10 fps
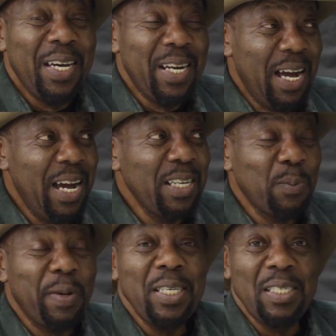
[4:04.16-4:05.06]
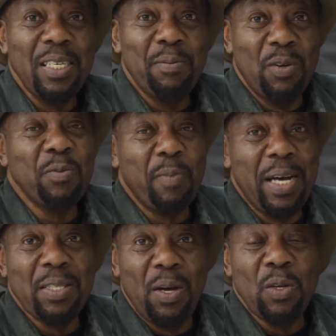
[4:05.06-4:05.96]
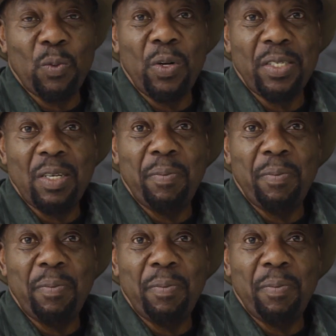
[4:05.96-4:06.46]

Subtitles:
and I explained to him what my thought was